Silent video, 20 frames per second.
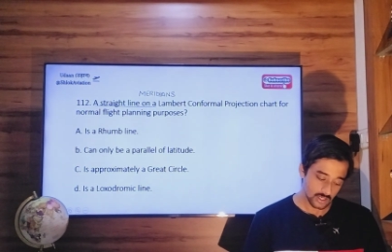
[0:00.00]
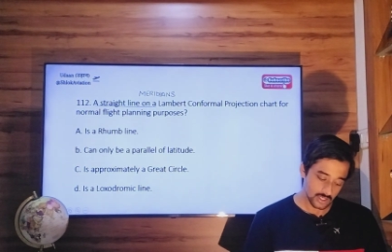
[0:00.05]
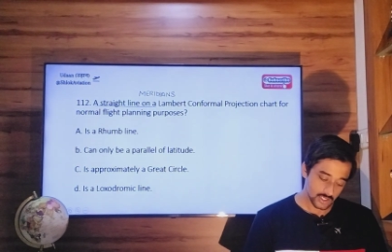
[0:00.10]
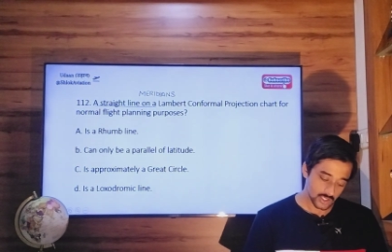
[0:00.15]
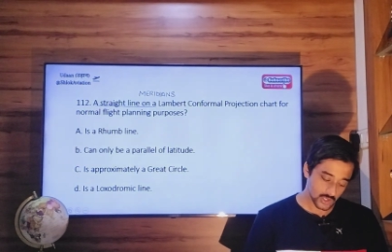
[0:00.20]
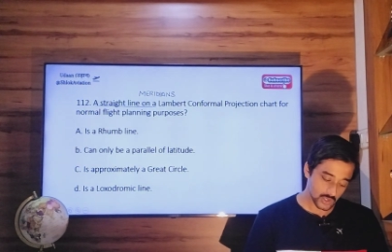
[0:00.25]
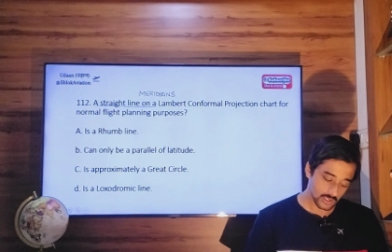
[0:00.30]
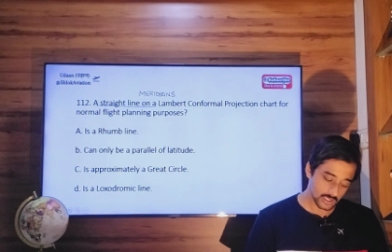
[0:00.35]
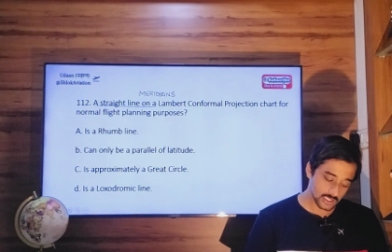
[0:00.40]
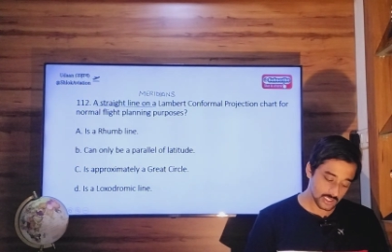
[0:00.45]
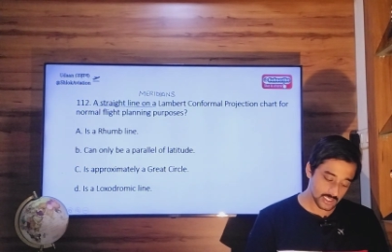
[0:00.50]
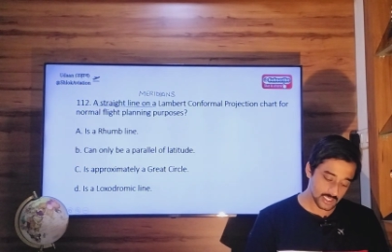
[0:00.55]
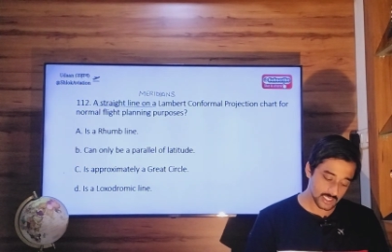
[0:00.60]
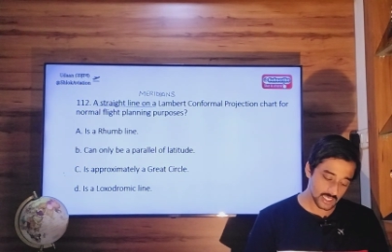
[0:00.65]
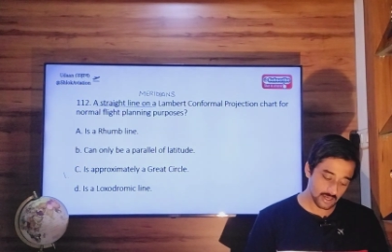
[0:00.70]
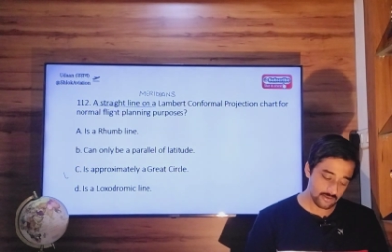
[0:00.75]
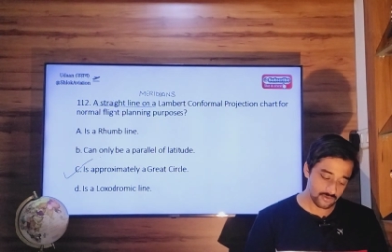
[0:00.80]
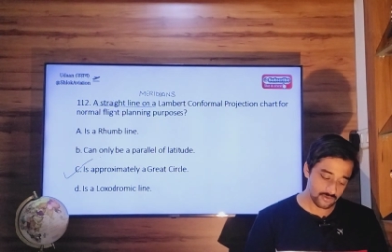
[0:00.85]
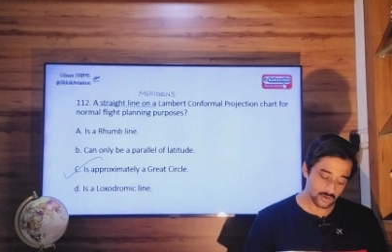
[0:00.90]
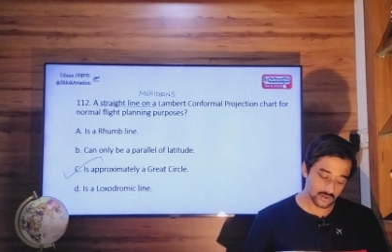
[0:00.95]
So it's
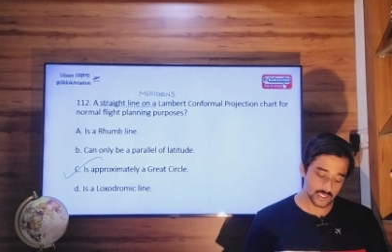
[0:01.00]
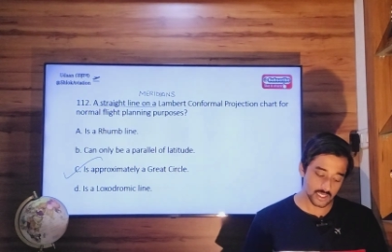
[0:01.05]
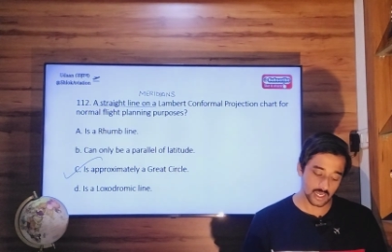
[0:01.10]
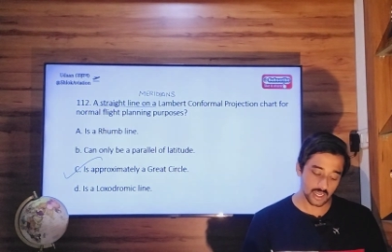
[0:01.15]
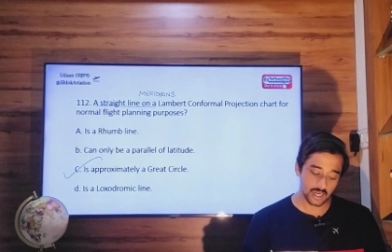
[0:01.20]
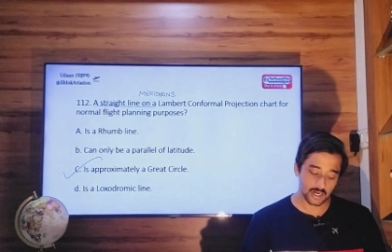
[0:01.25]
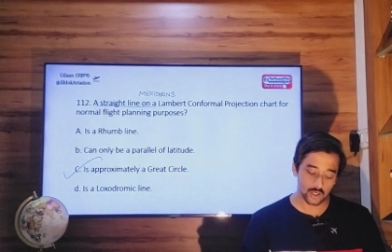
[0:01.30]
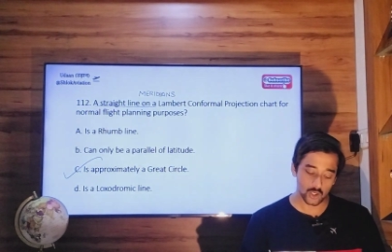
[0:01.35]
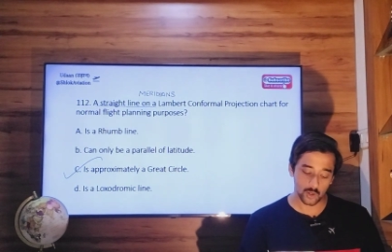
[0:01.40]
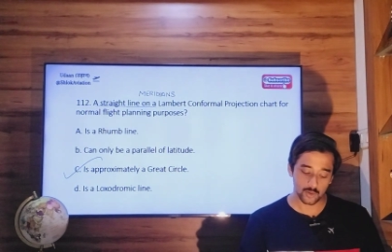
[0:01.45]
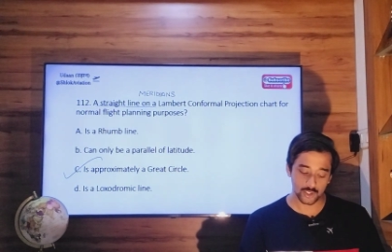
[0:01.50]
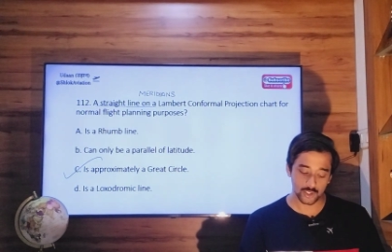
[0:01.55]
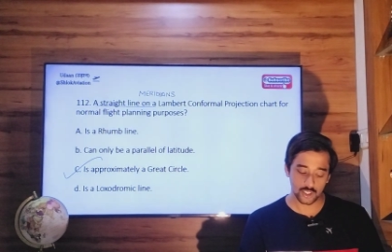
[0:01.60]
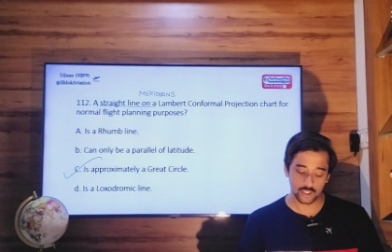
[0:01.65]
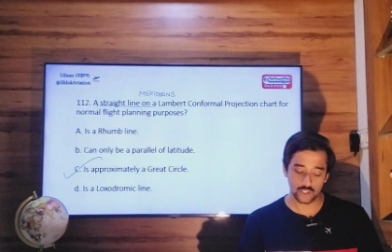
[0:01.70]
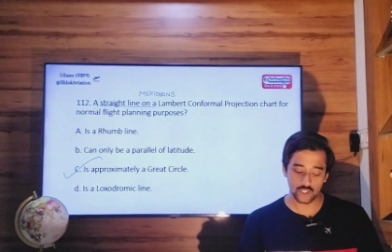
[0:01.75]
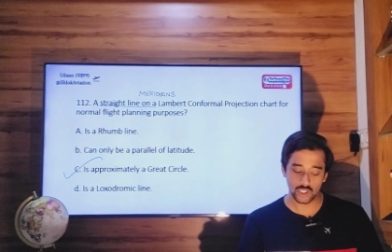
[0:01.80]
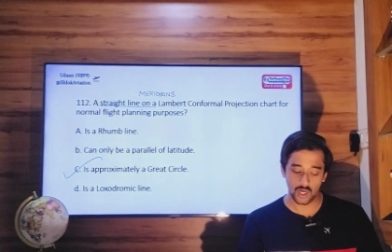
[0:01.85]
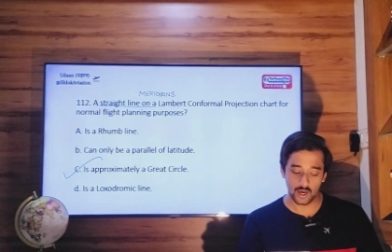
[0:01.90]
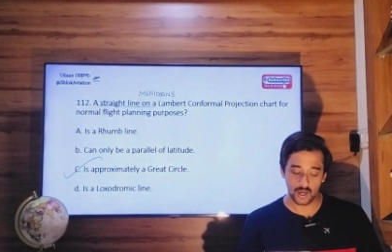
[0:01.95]
safe to select
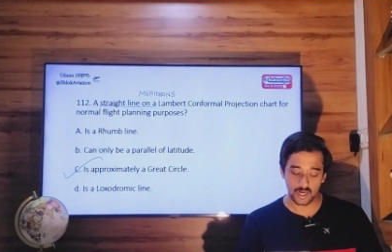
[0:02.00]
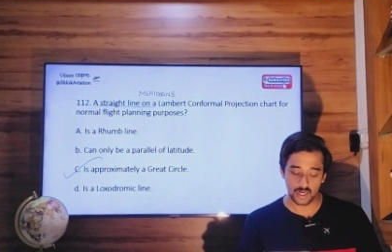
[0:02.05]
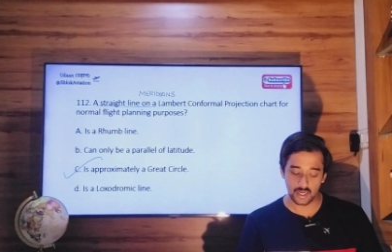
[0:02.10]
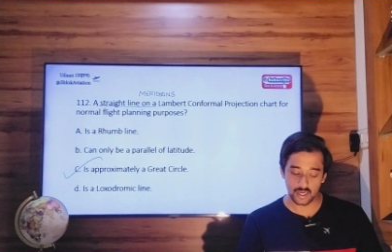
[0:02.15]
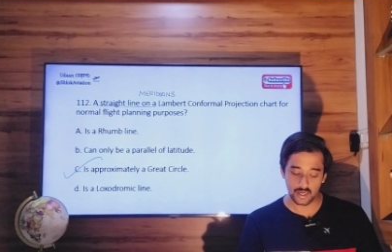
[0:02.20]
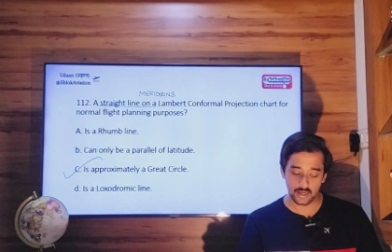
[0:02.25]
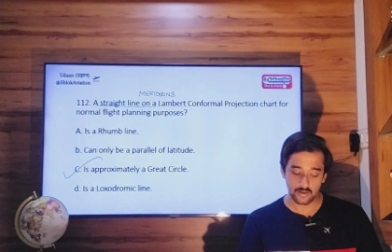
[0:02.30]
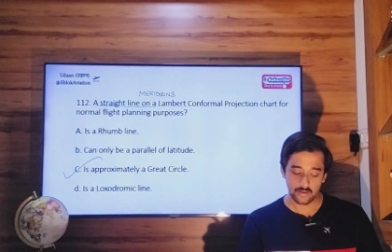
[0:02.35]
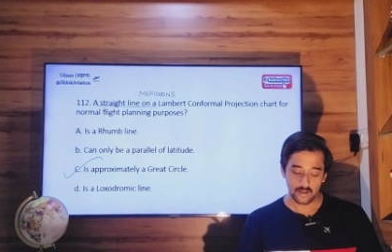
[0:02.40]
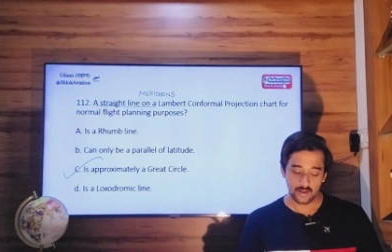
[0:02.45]
option Charlie.